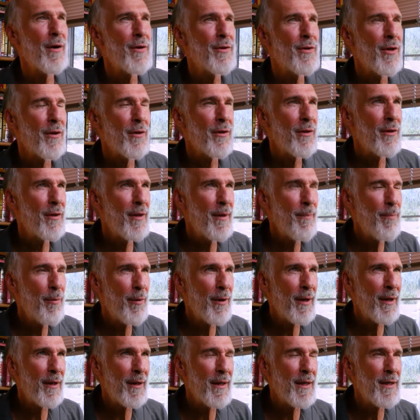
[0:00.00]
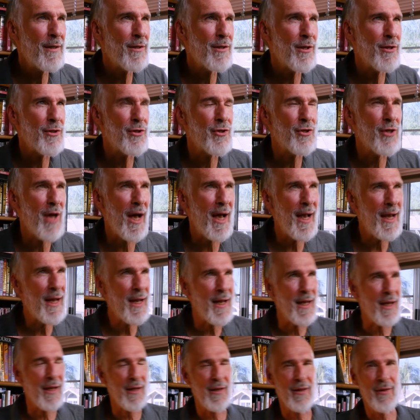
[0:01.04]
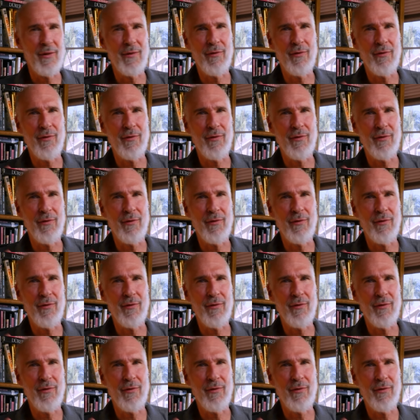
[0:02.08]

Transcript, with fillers: deliberately designing